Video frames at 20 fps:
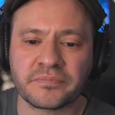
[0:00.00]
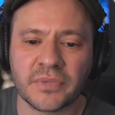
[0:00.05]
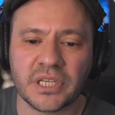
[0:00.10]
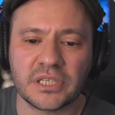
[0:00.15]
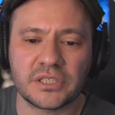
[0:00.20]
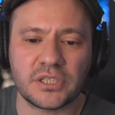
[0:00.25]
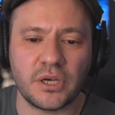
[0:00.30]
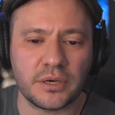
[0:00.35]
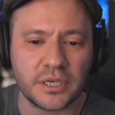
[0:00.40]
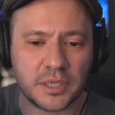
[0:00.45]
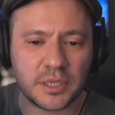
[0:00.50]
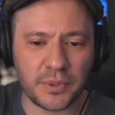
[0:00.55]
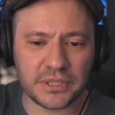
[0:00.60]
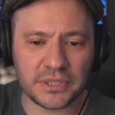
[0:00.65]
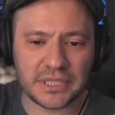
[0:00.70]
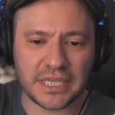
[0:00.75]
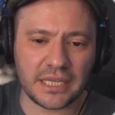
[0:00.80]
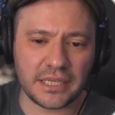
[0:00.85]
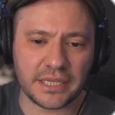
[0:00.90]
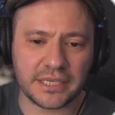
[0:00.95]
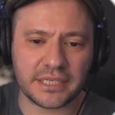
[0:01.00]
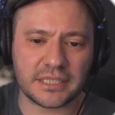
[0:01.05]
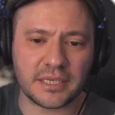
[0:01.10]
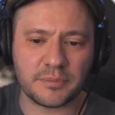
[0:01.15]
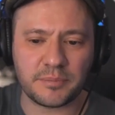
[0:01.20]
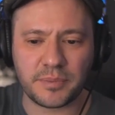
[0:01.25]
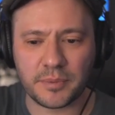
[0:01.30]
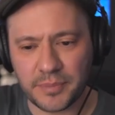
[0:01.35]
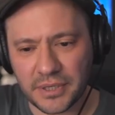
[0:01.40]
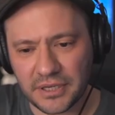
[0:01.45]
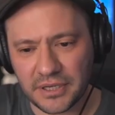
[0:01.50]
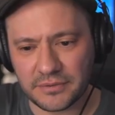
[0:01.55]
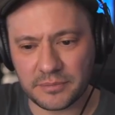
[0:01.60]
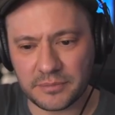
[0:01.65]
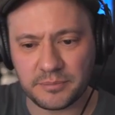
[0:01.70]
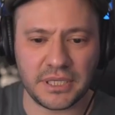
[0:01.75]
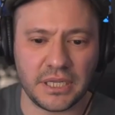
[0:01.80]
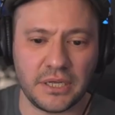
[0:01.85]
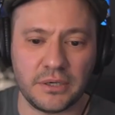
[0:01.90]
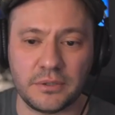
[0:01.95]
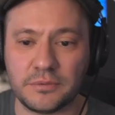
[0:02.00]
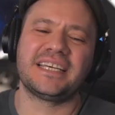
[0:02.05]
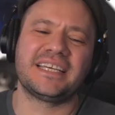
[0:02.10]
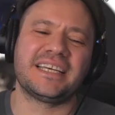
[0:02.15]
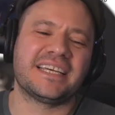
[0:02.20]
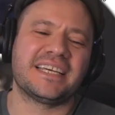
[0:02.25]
So I'm going to put that link up above and below.